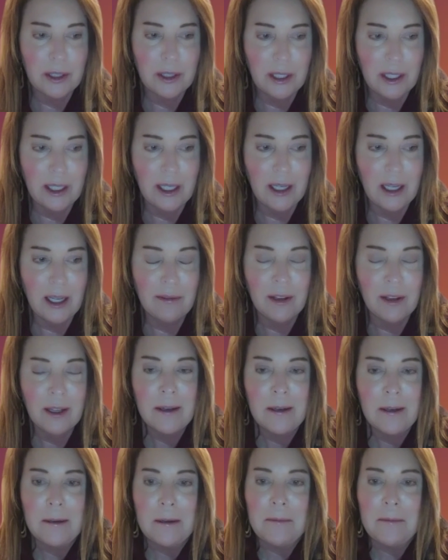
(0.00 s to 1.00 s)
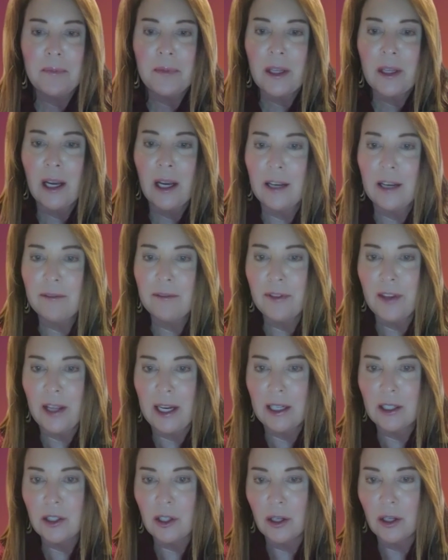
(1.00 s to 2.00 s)
And again, I've
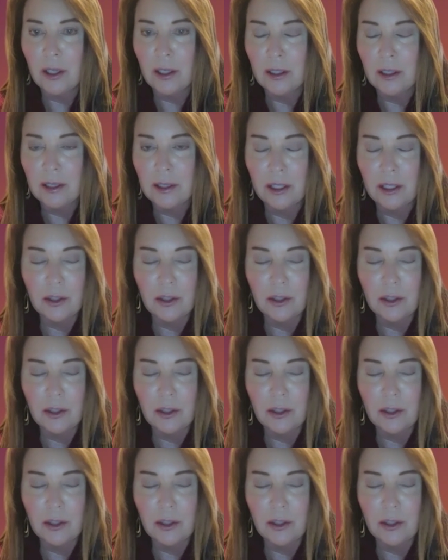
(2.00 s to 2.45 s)
thanked our,